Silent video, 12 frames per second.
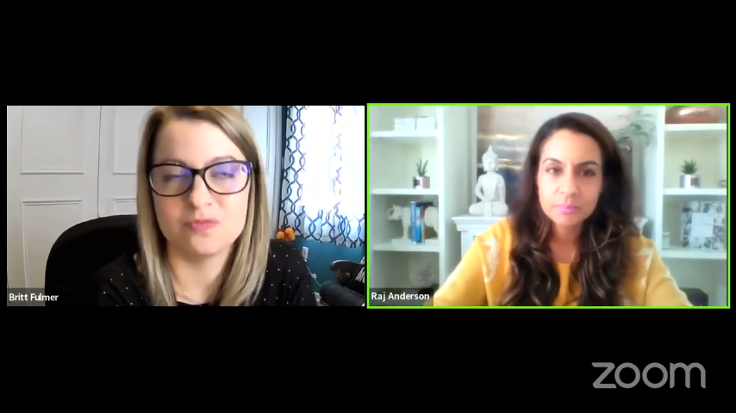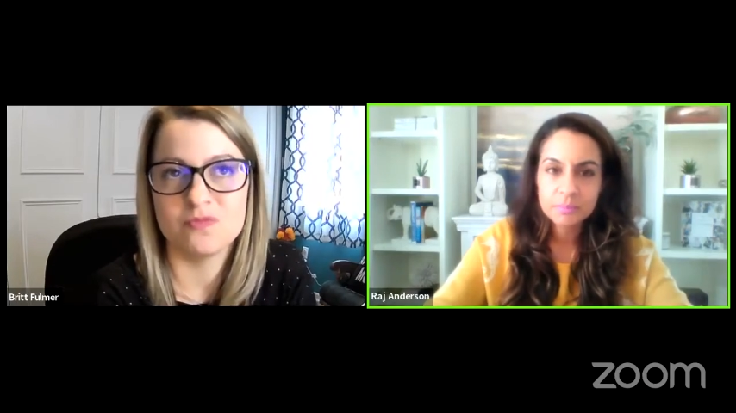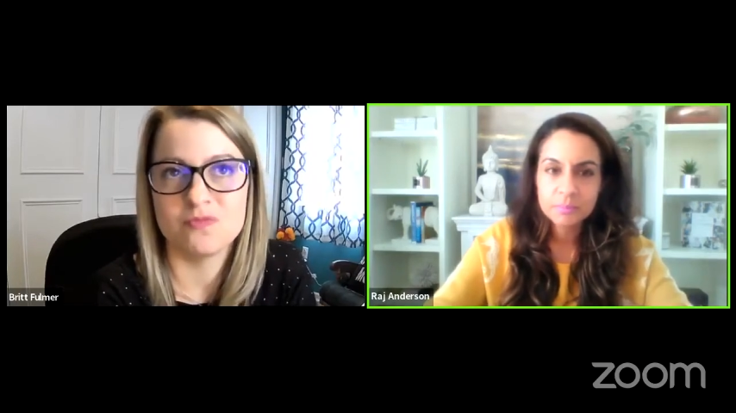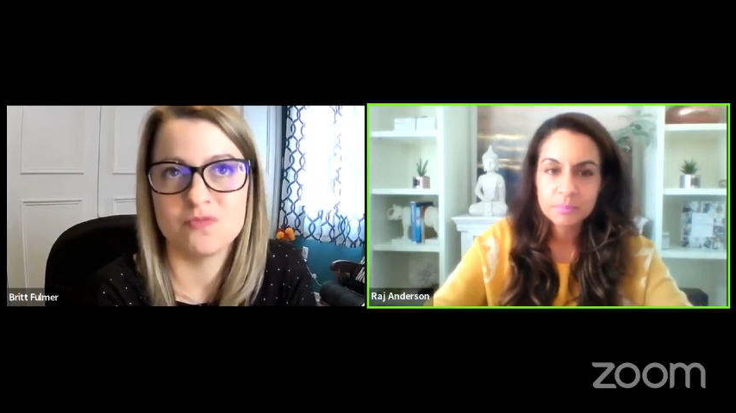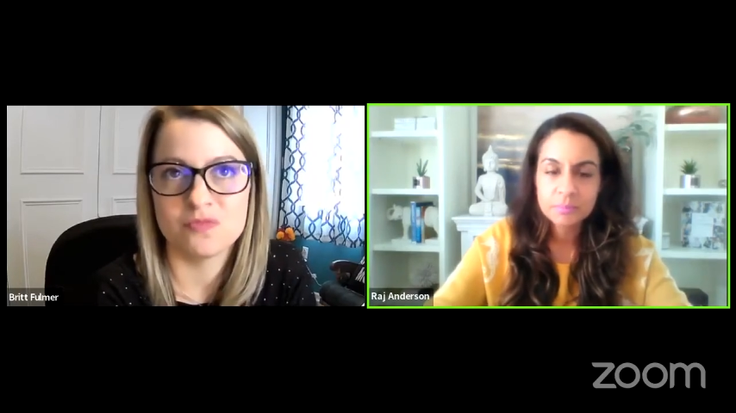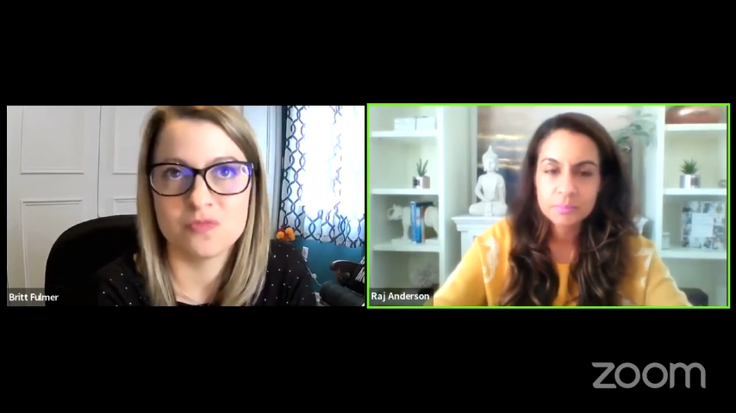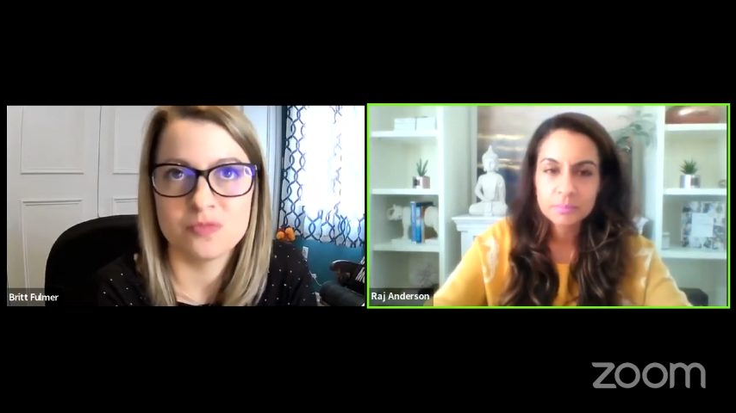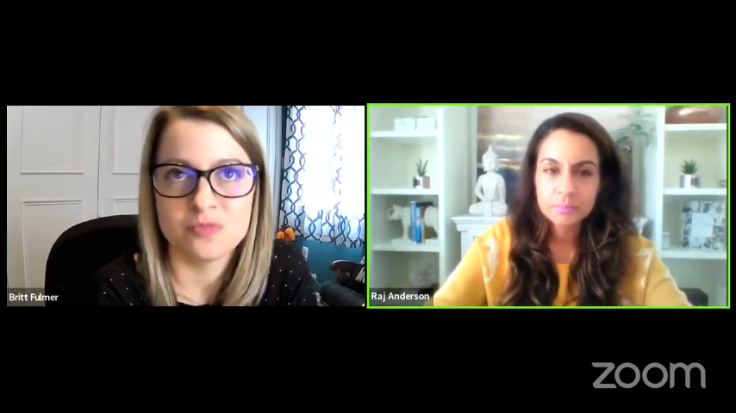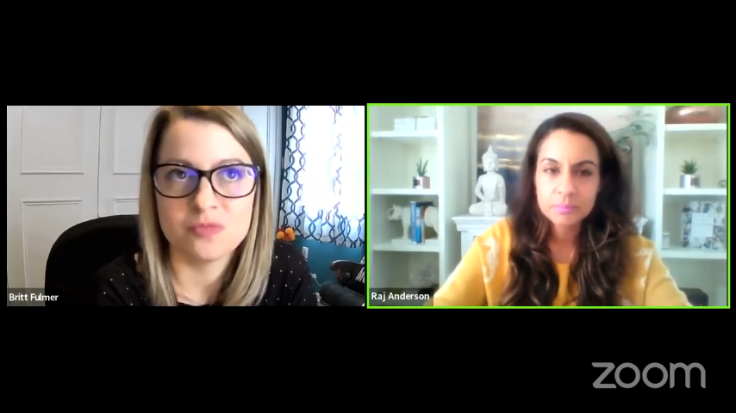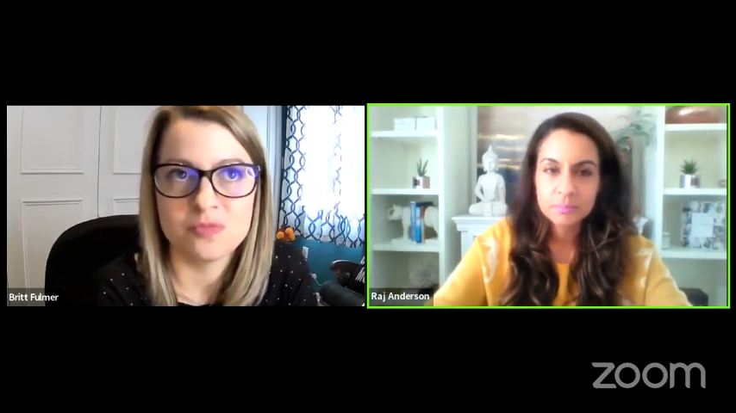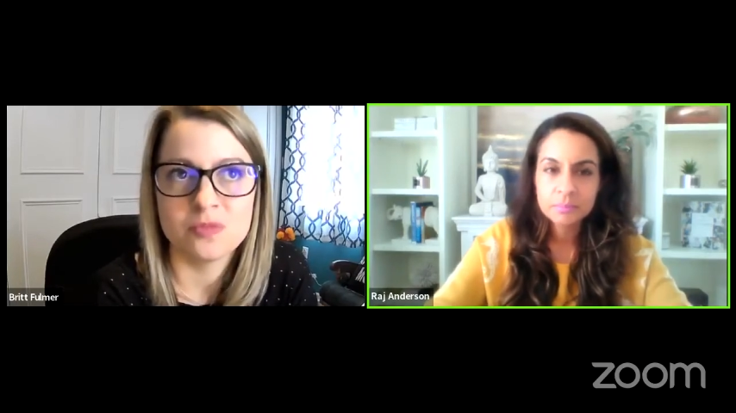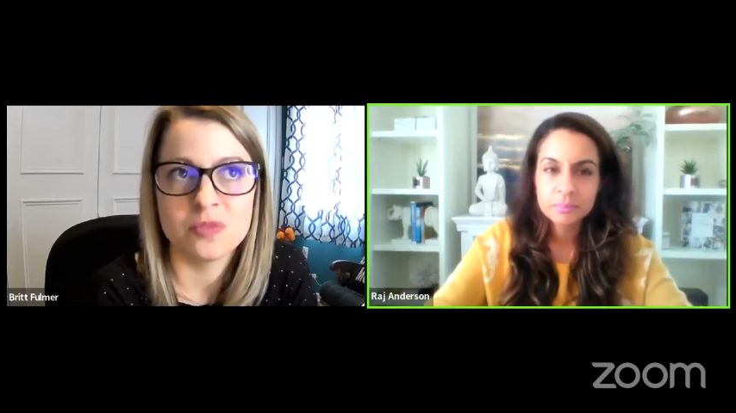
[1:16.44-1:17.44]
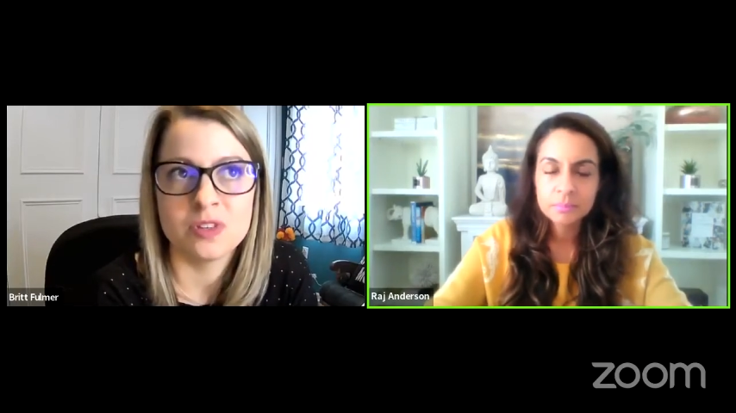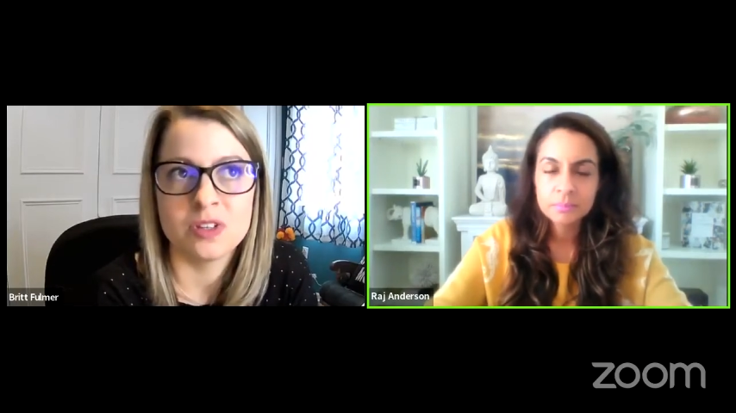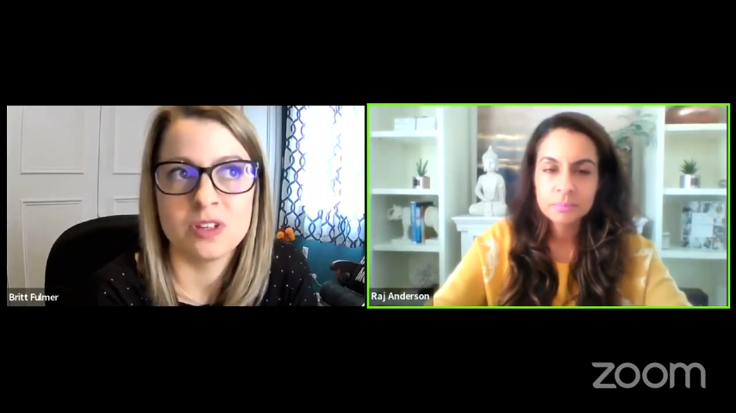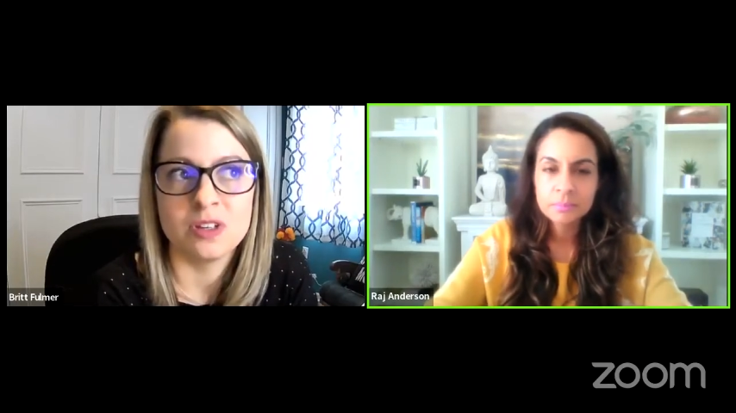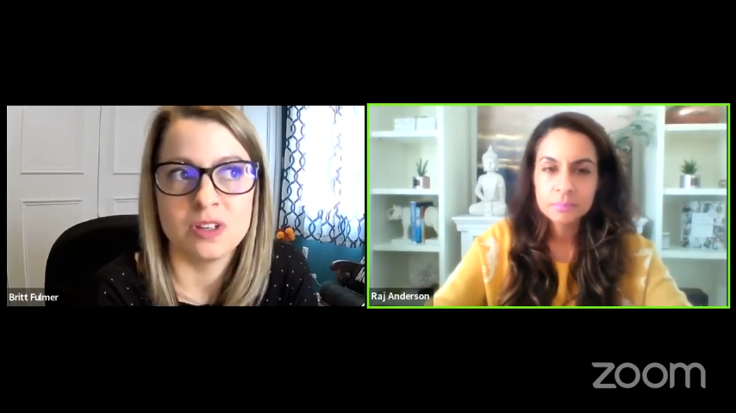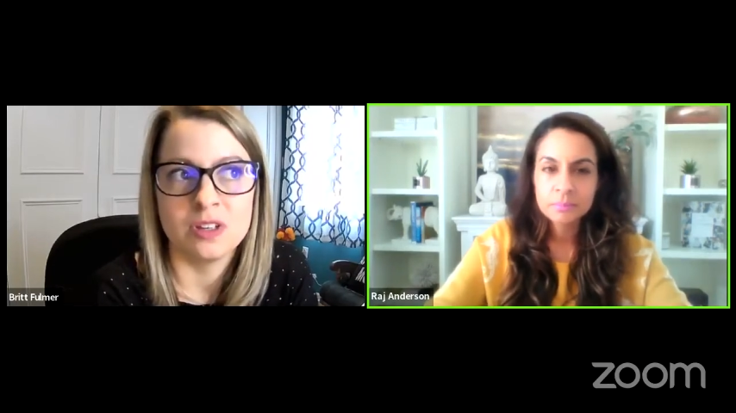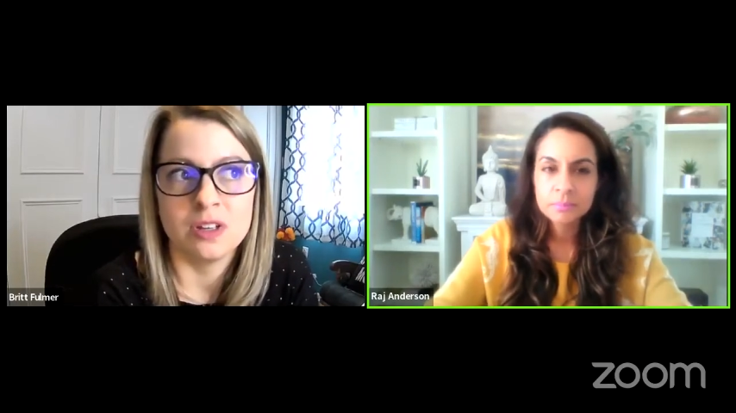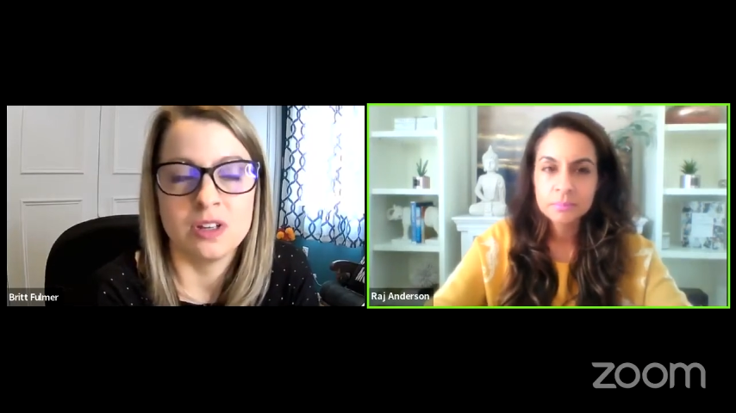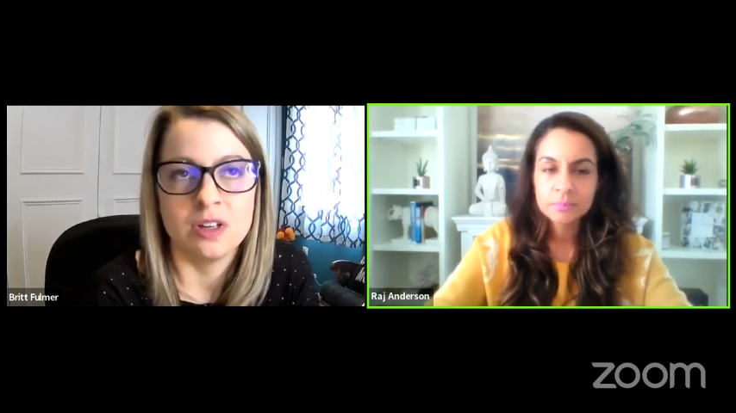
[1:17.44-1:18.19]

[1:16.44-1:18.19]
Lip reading: [no speech]